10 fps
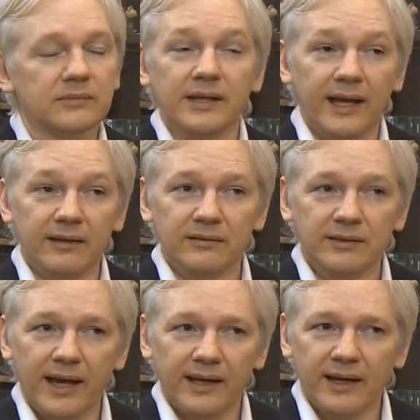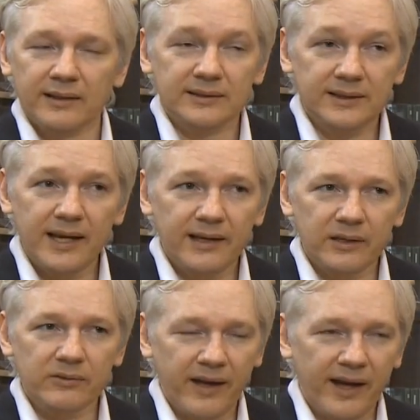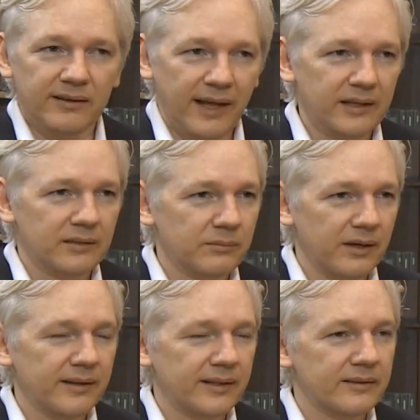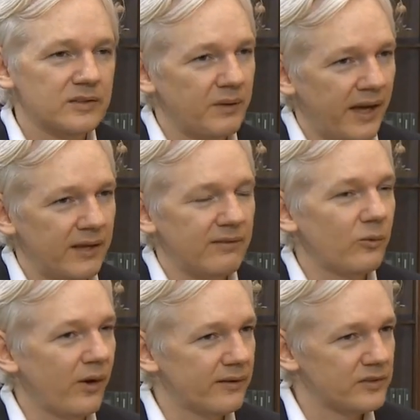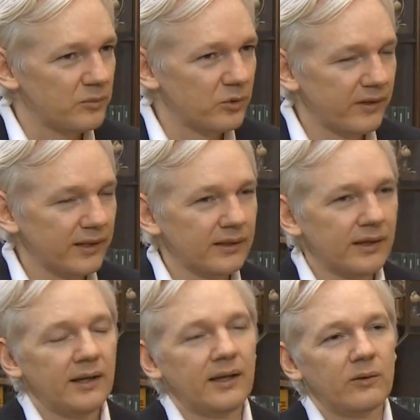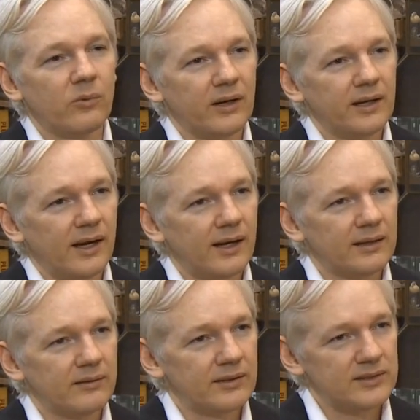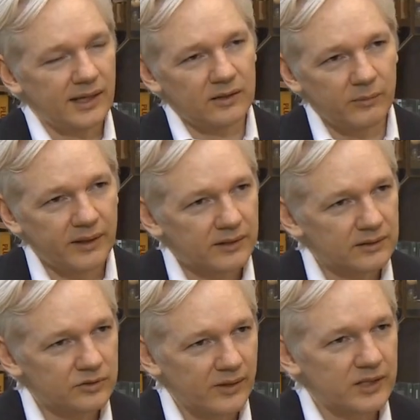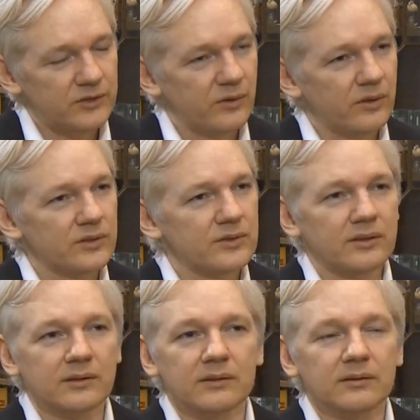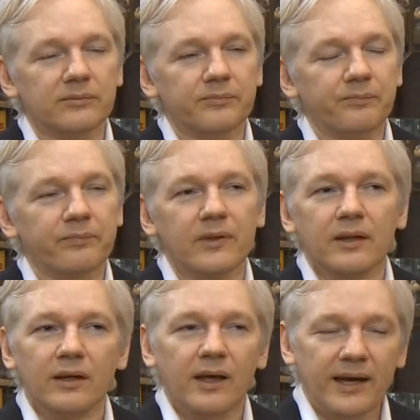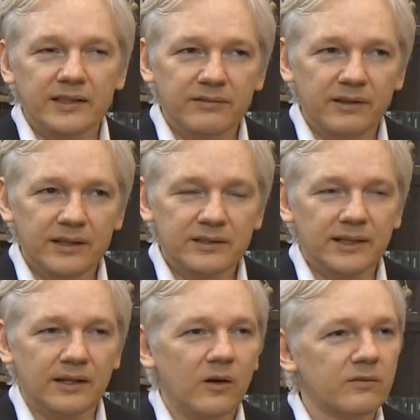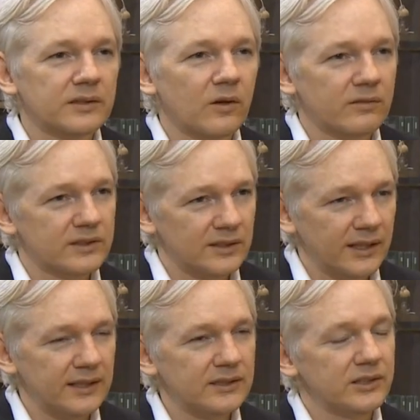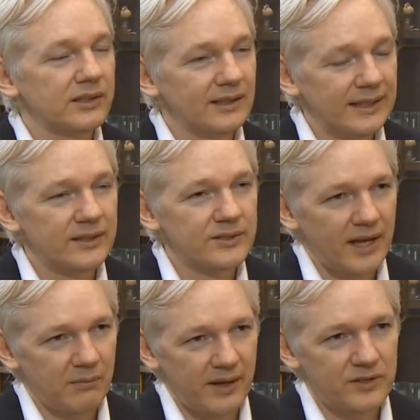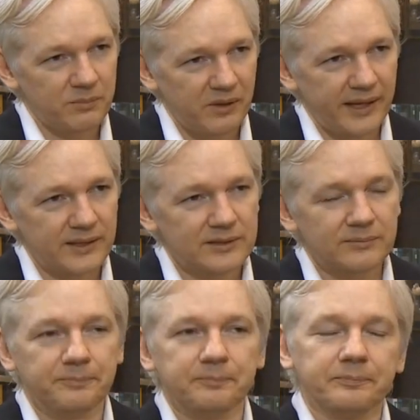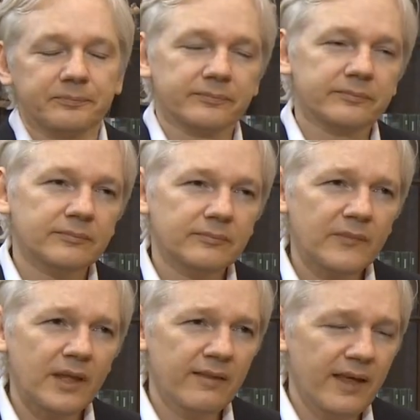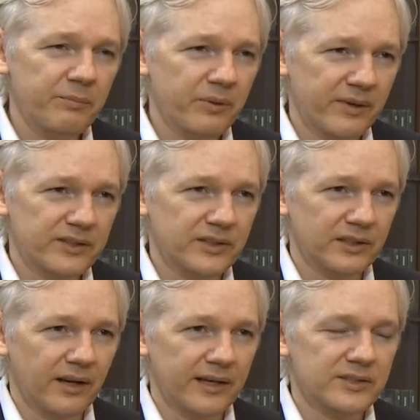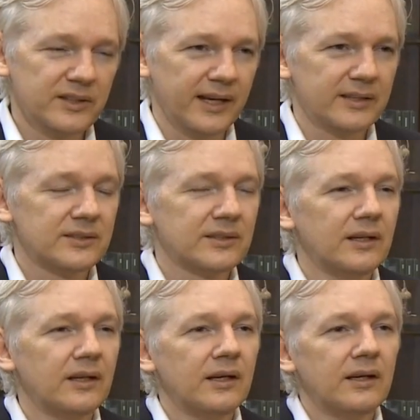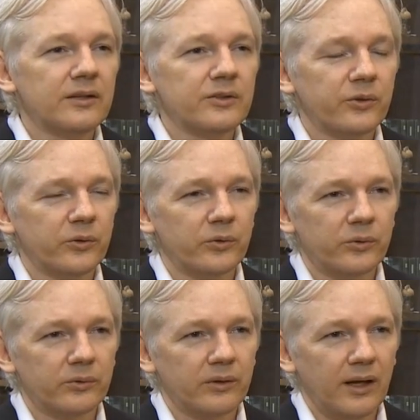gain understanding of how Latin America is behaving, where it's moving, what its economic transfers, the activities of its leaders and major players. That permits the United States to